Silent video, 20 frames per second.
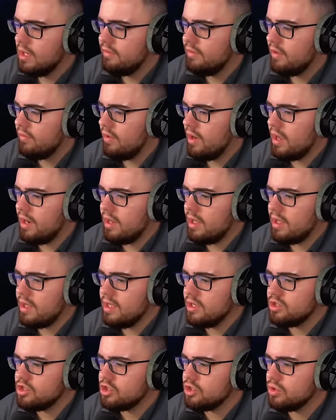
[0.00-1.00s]
I've never had an
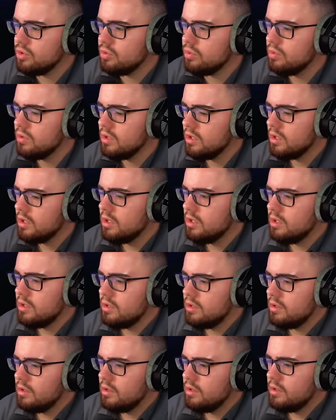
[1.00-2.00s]
issue
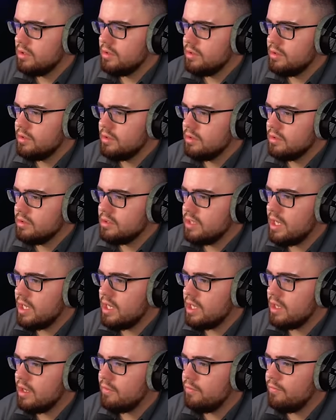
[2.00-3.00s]

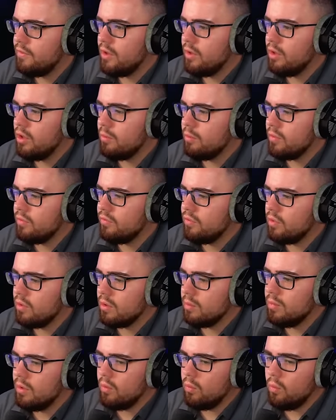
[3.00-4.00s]
taking a photo before,
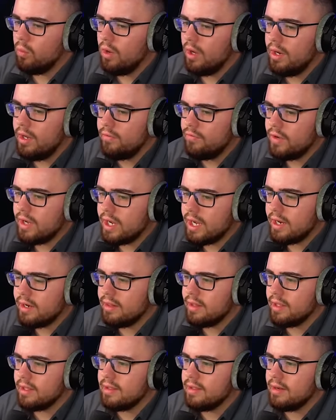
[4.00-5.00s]
but what if I gotta
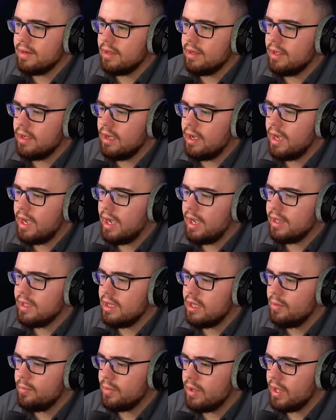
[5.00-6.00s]
like get a high
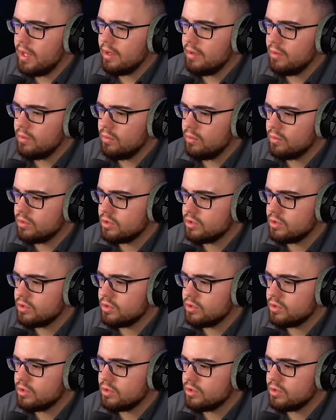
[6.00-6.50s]
up angle or